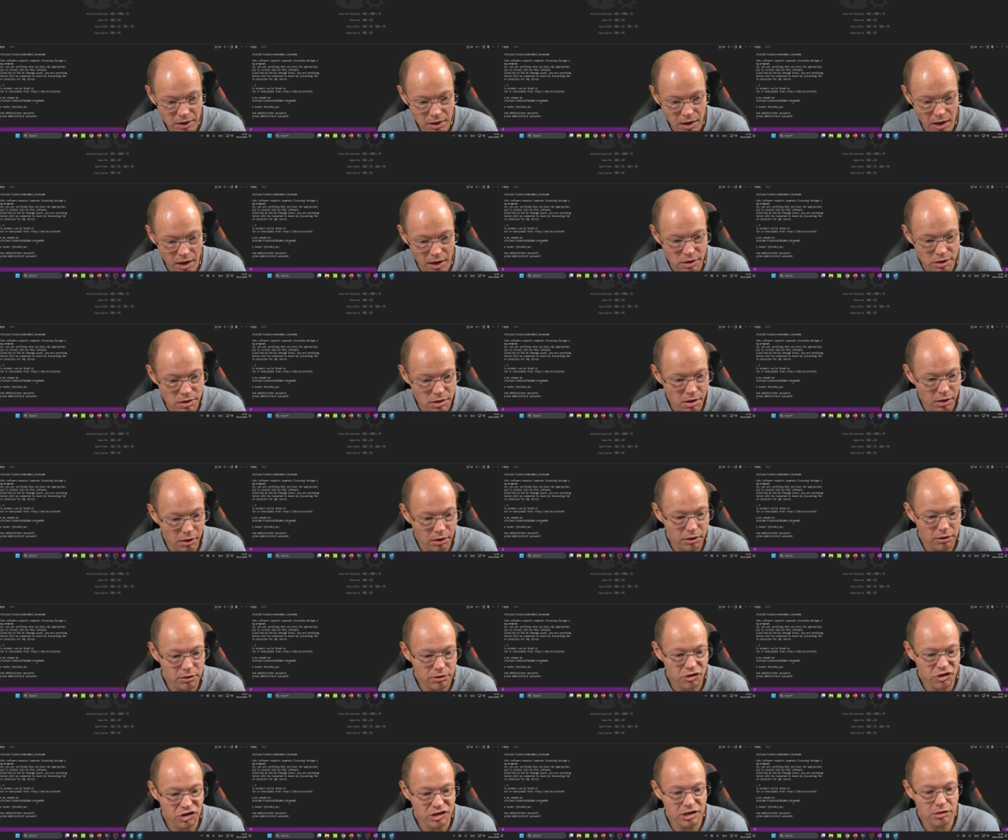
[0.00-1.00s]
And
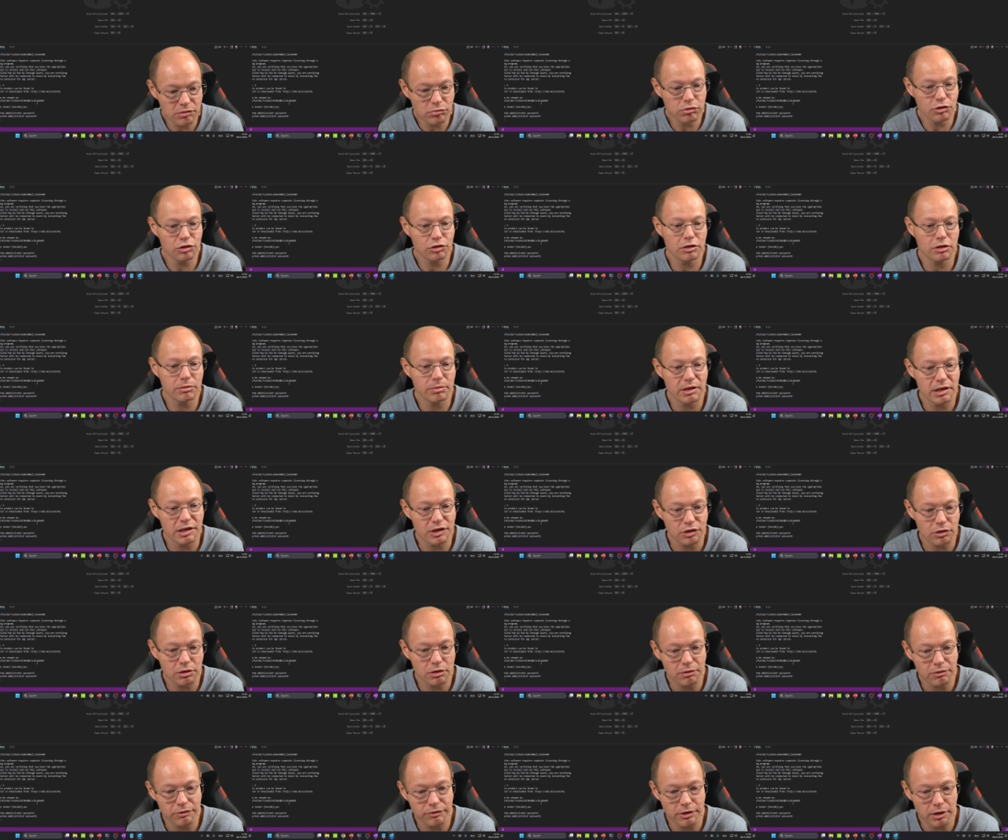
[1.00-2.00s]
now SQL Server is
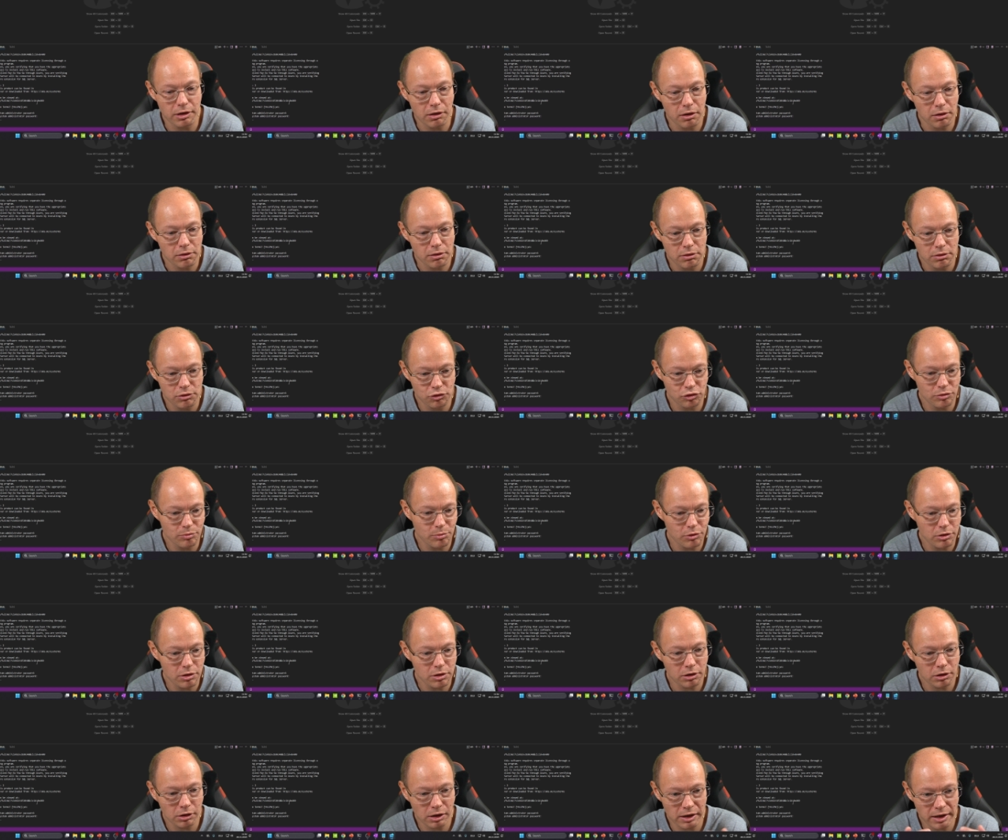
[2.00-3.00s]
configured. So
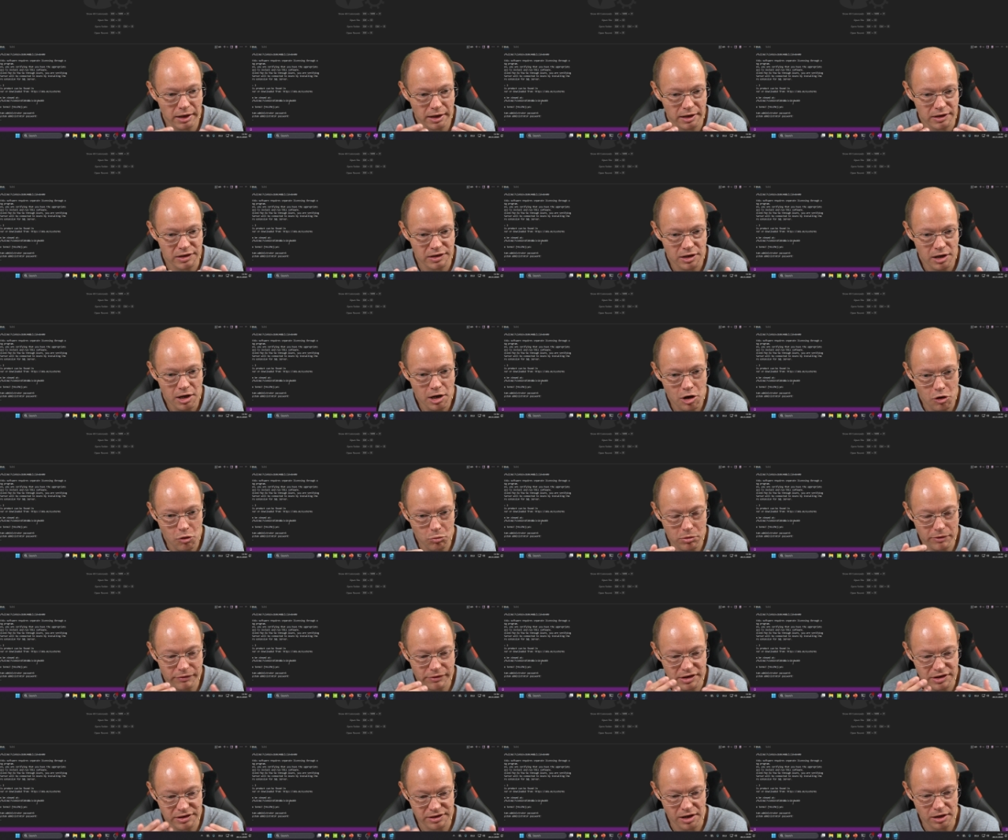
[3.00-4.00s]
more or less with
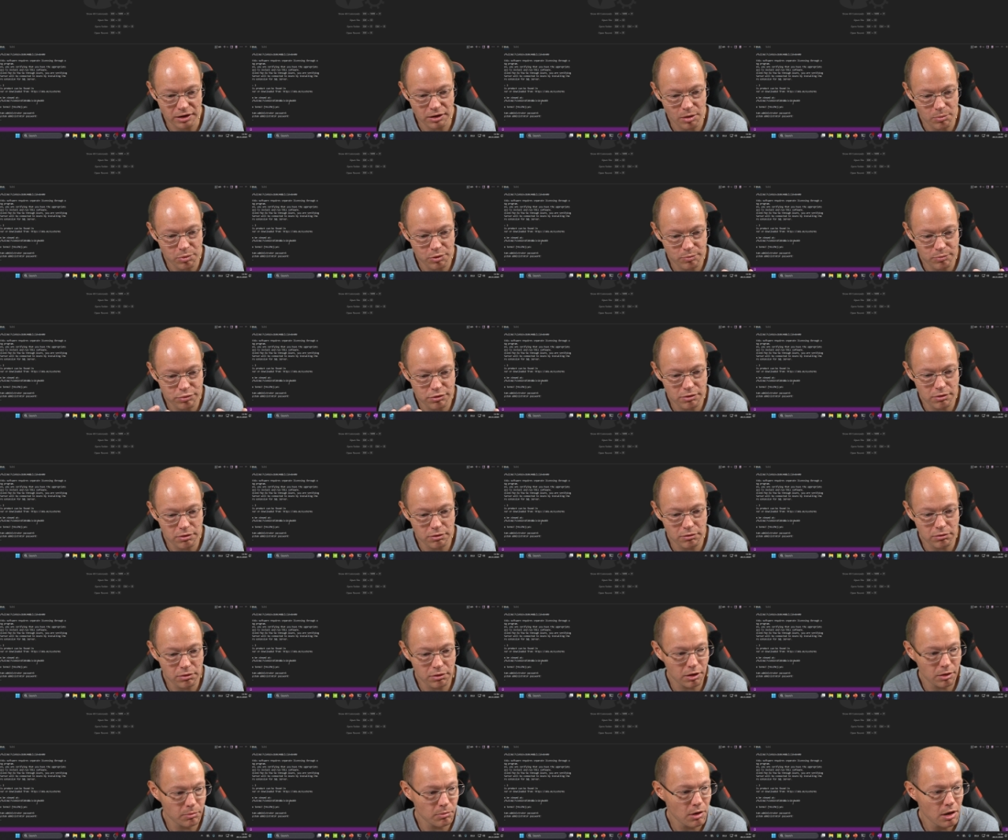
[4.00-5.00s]
the setup
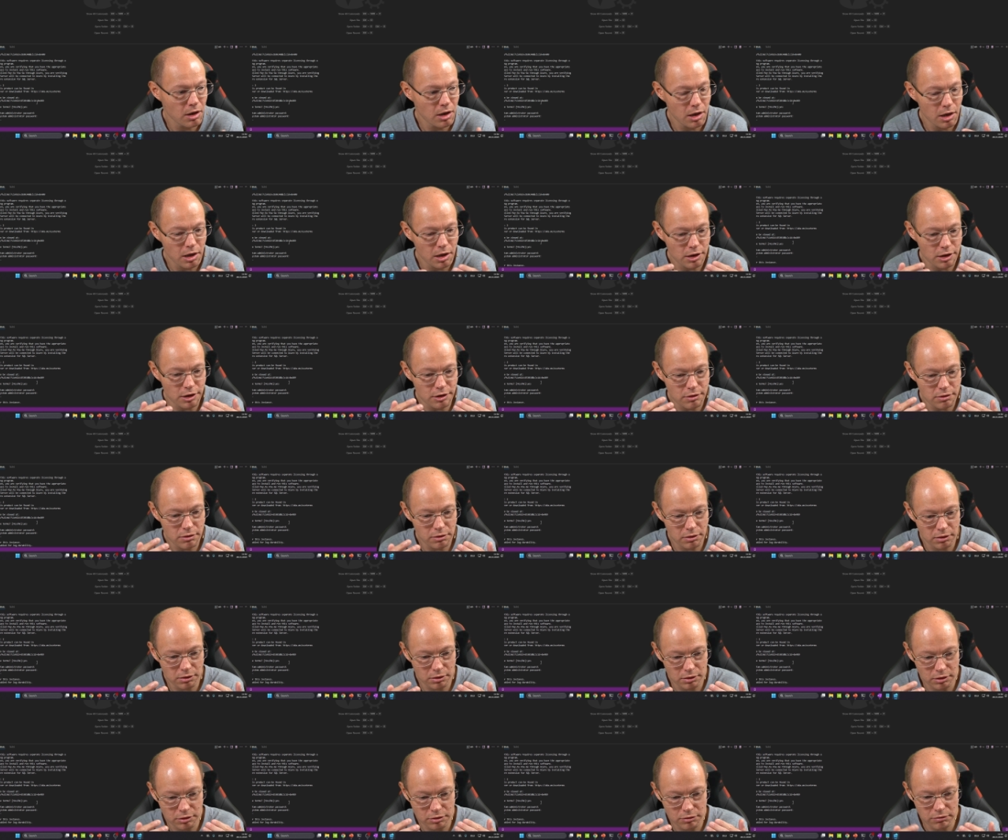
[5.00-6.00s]
program,
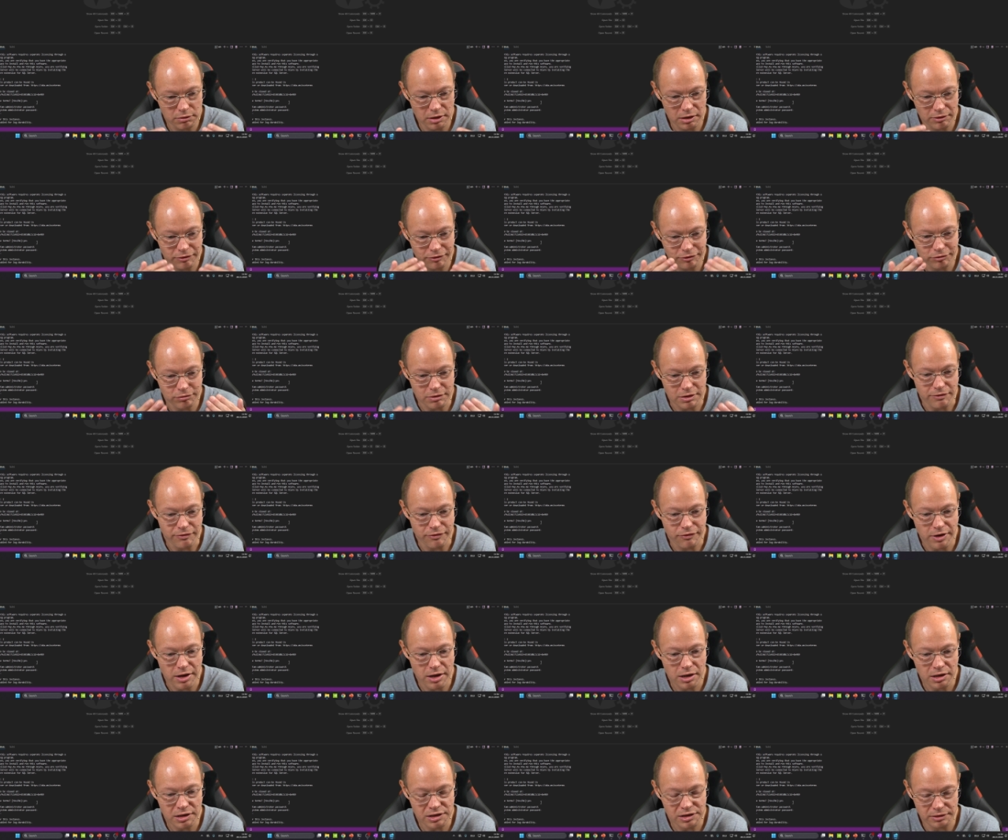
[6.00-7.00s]
you're doing 3
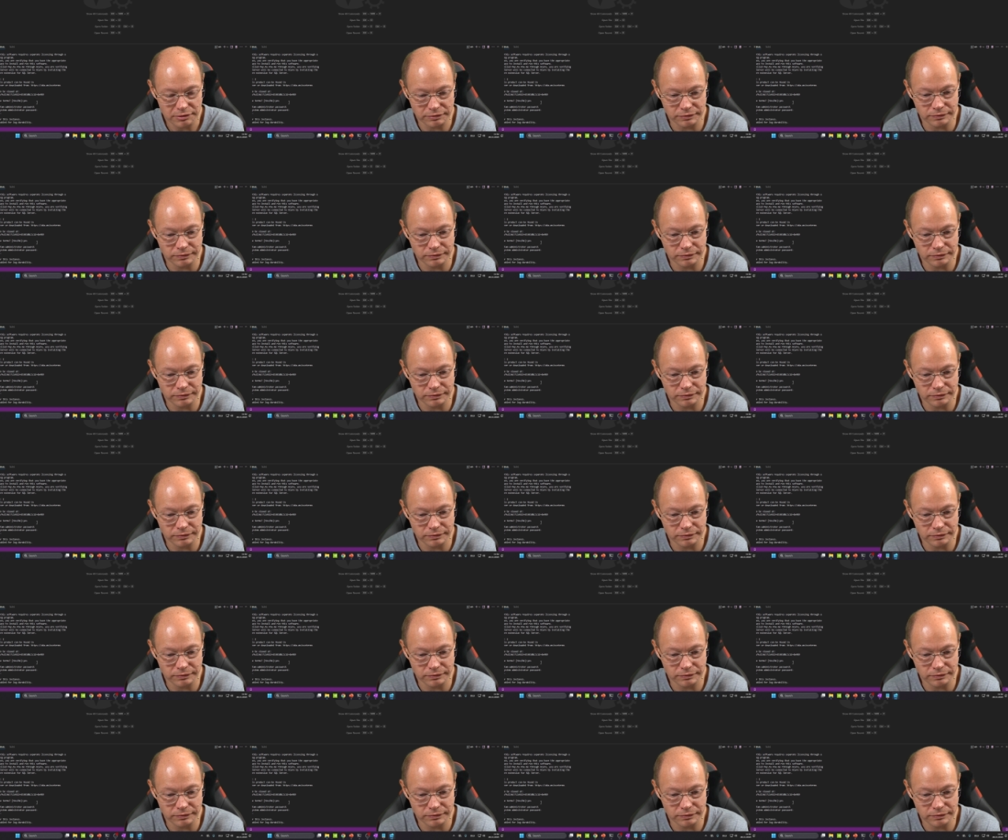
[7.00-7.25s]
things.